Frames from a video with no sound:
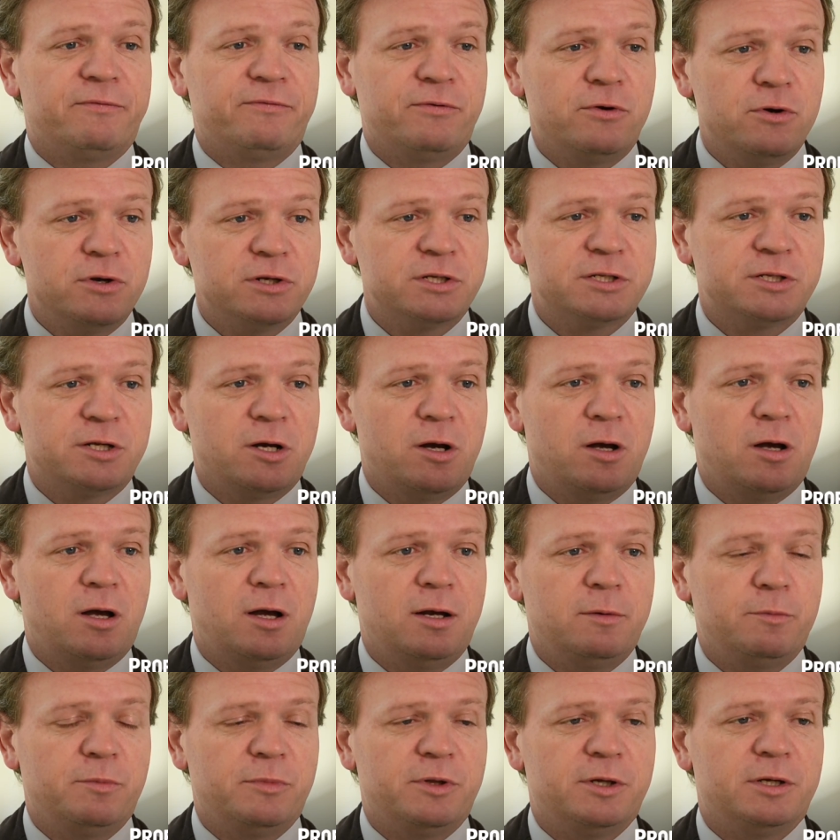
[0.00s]
the first
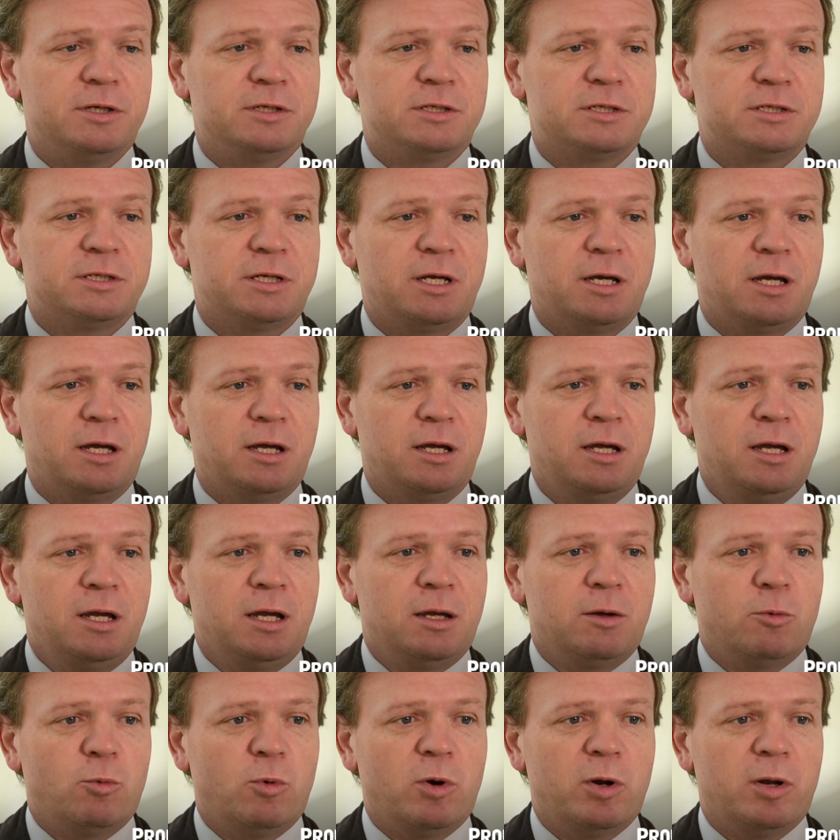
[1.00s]
time that uh,
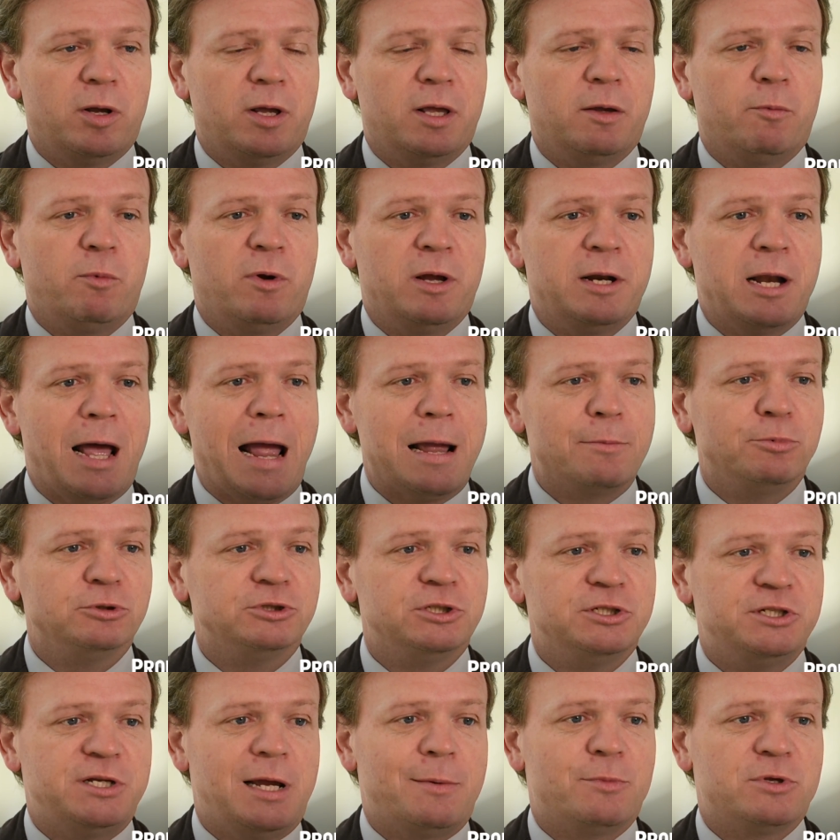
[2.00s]
we've been
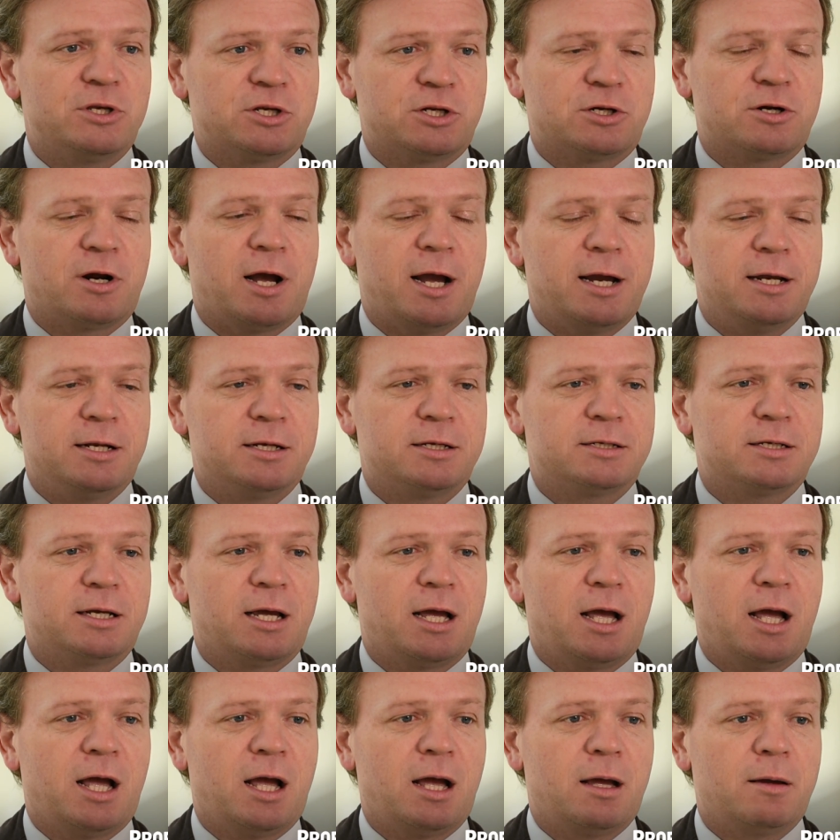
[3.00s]
able to demonstrate
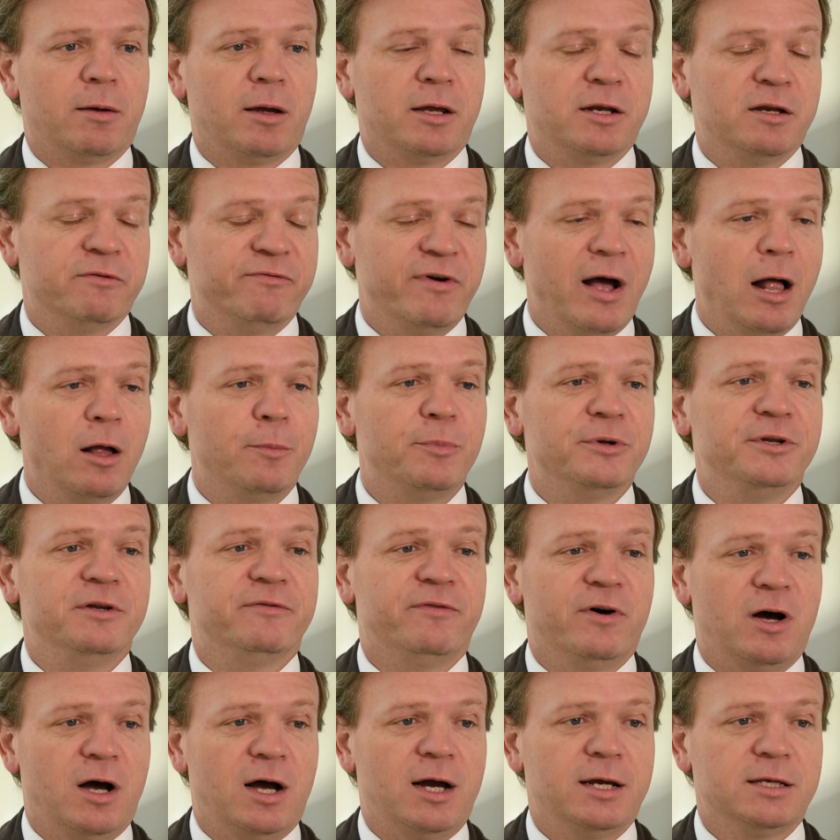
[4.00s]
uh, and develop a
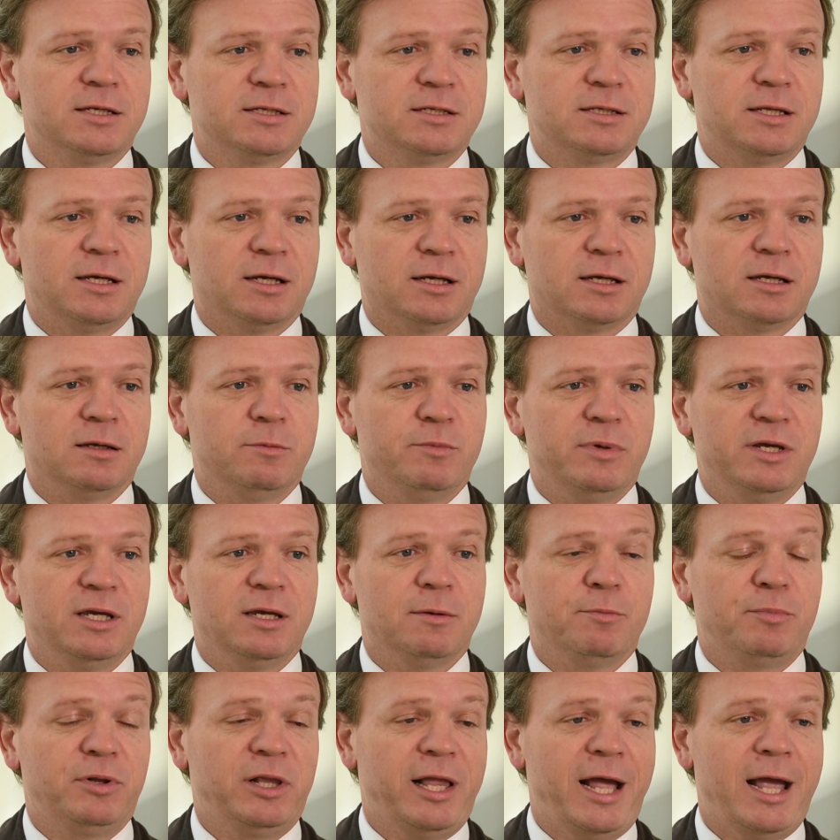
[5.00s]
device that can
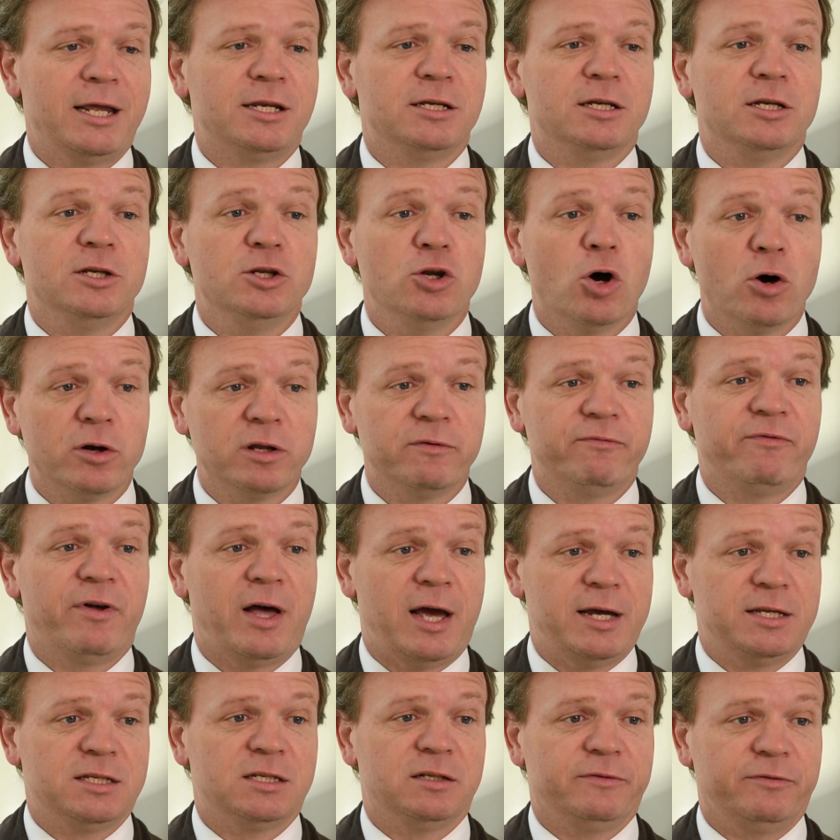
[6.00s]
be implanted
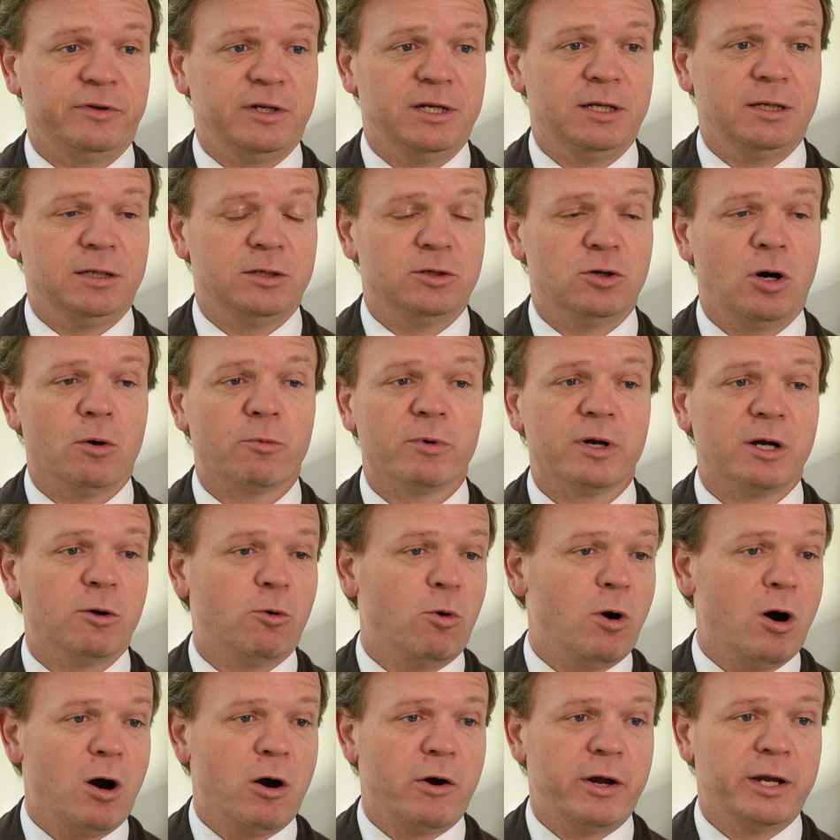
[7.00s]
non-invasively, not
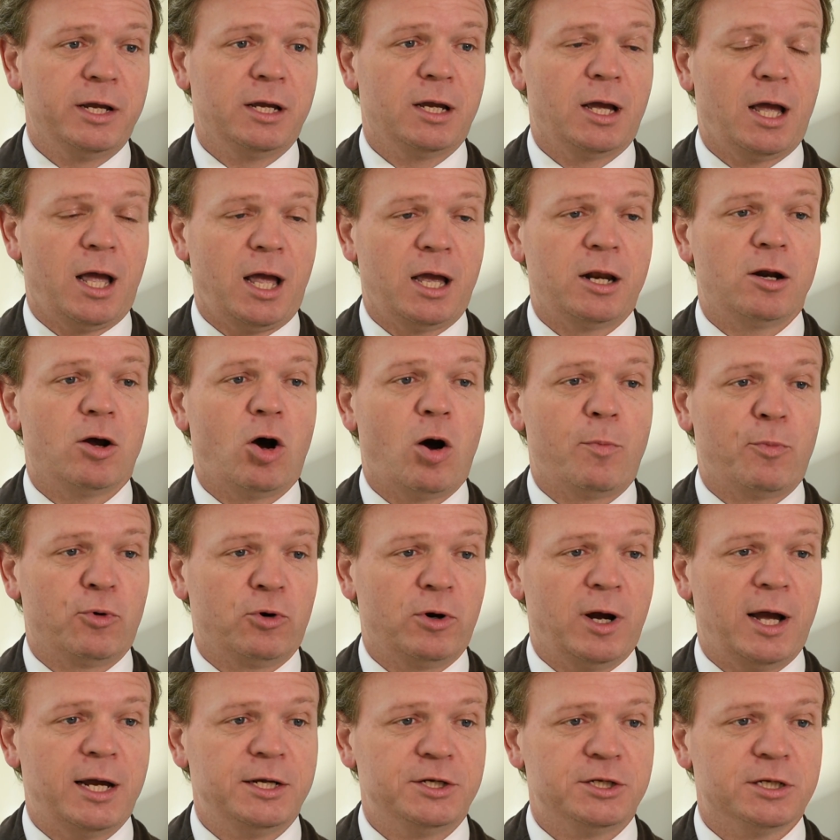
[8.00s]
requiring an
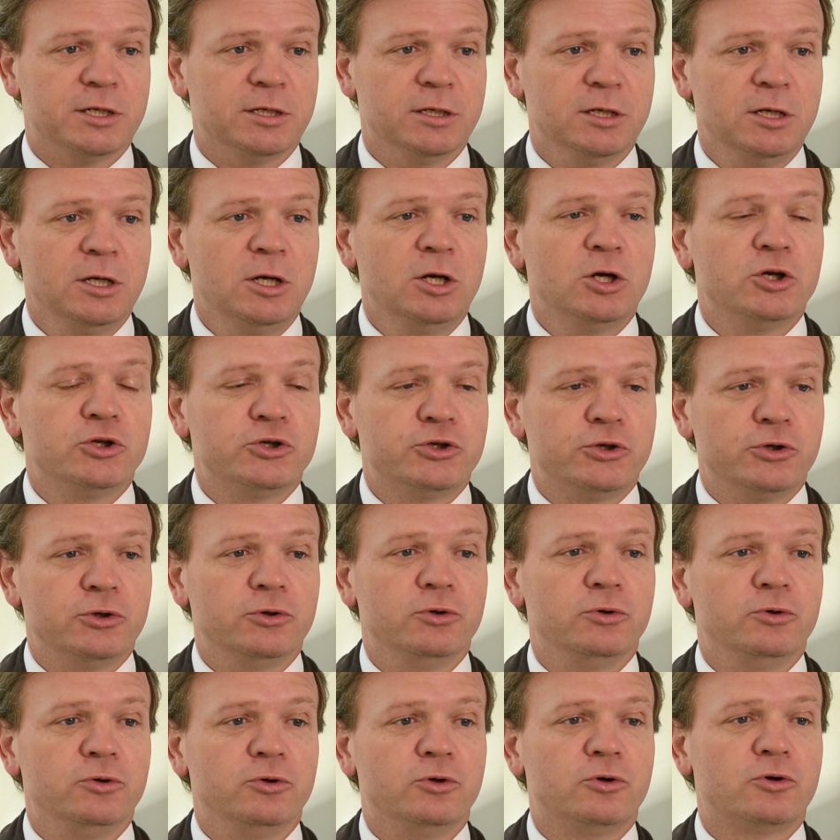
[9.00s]
operation
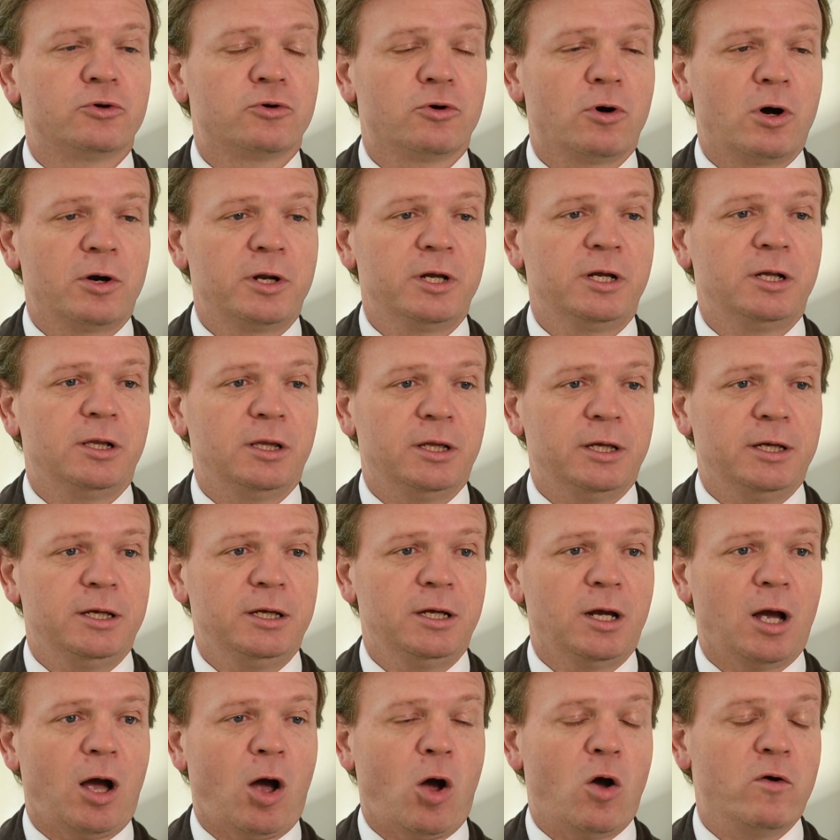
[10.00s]
to
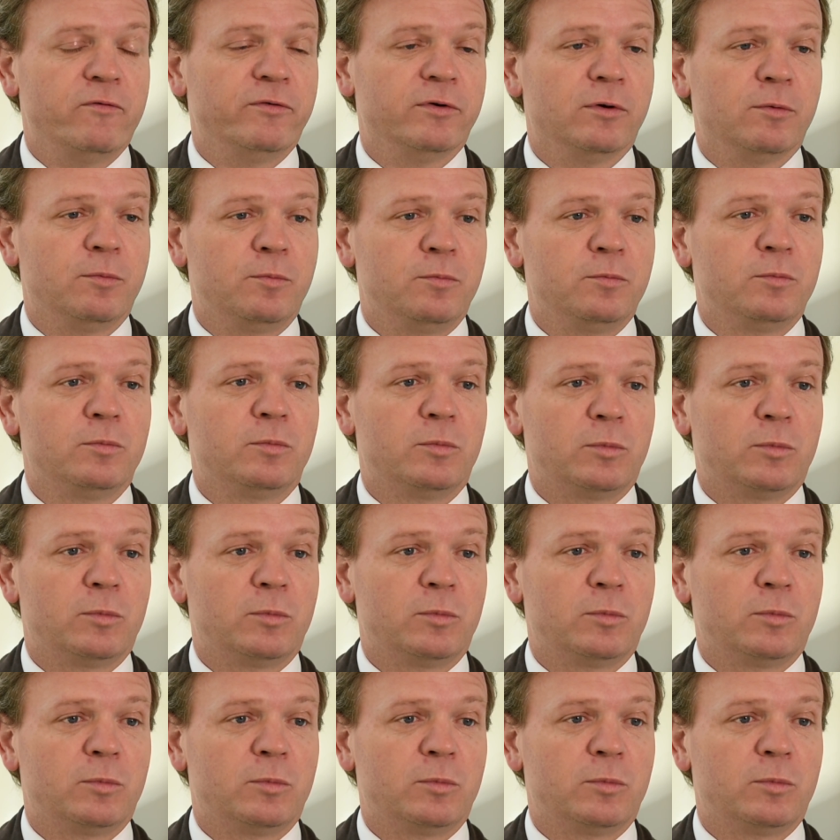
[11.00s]
chronically over